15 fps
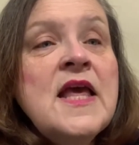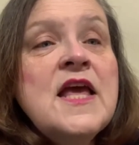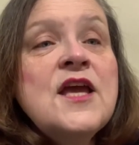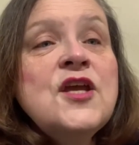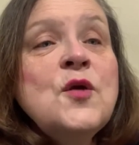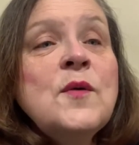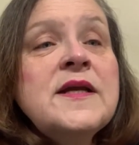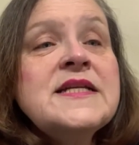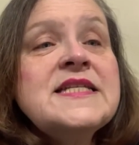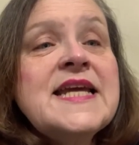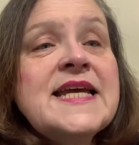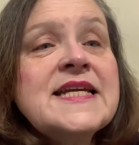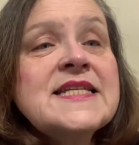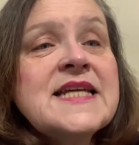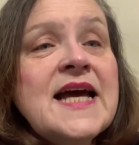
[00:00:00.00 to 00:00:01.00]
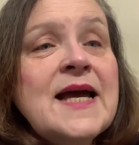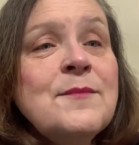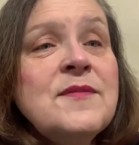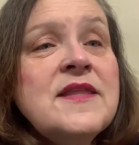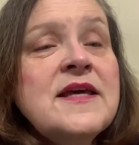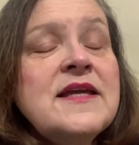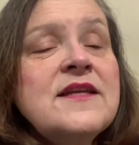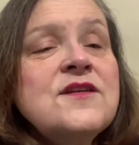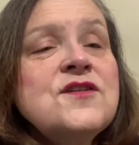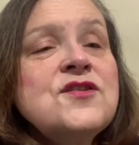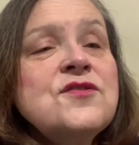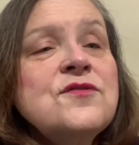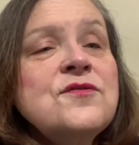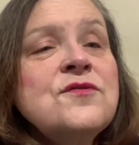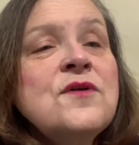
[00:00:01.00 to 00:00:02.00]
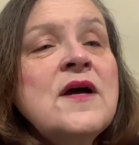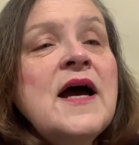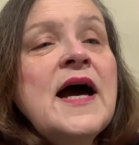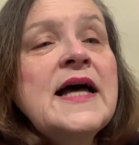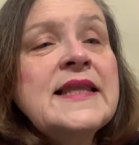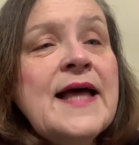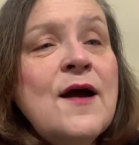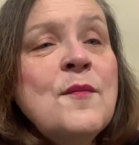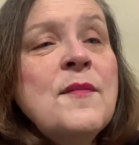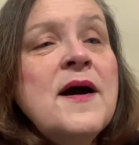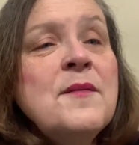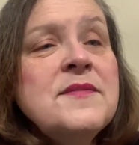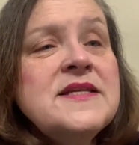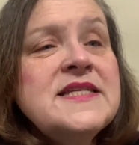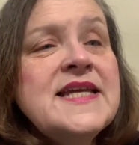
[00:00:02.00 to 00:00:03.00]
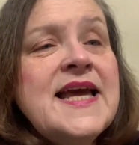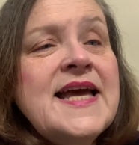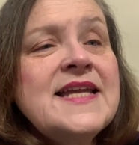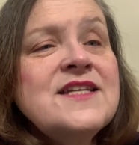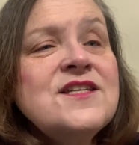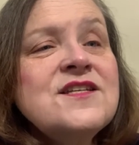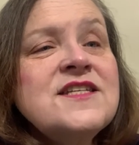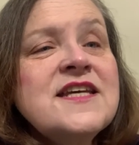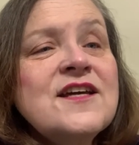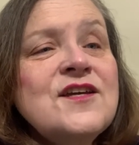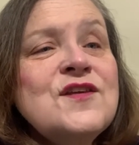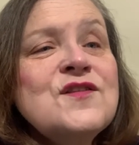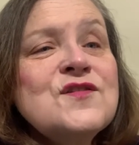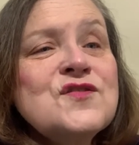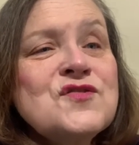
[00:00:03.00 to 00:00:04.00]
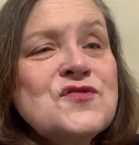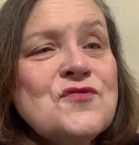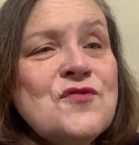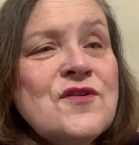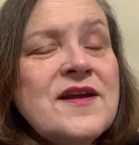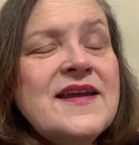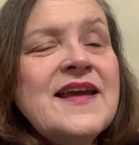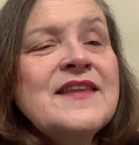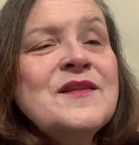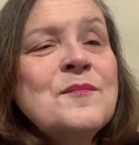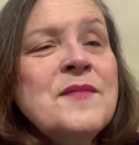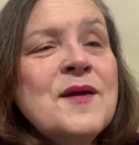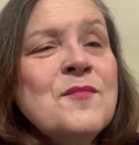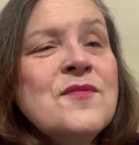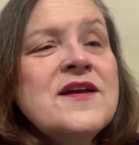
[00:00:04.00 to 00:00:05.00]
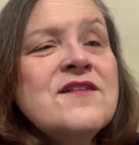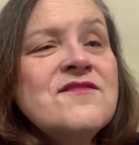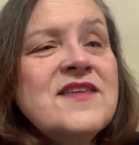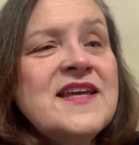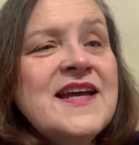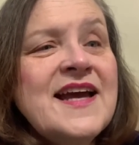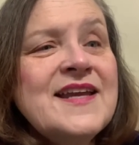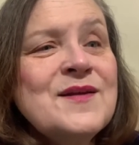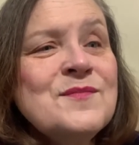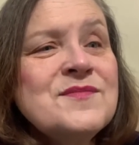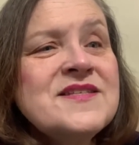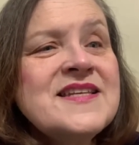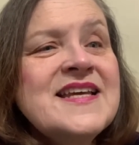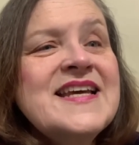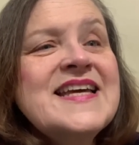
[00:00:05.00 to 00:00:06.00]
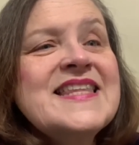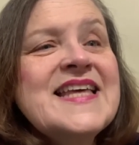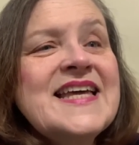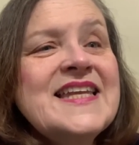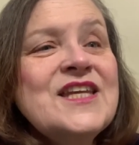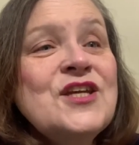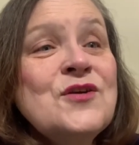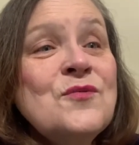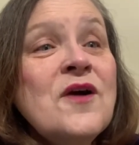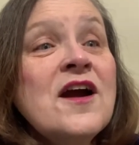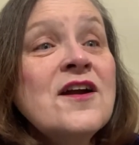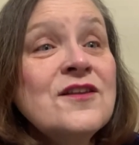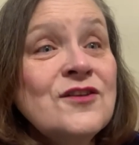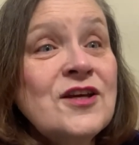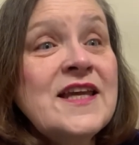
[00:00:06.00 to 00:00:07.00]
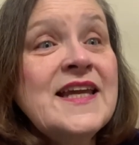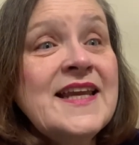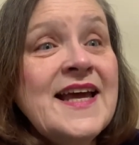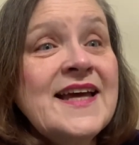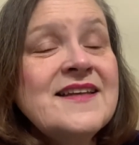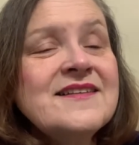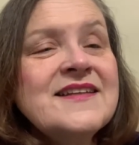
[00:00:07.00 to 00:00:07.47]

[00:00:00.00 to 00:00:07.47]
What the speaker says: You want to take time then to allow mom and dad to tell you the story and the memory of the items that you are looking at.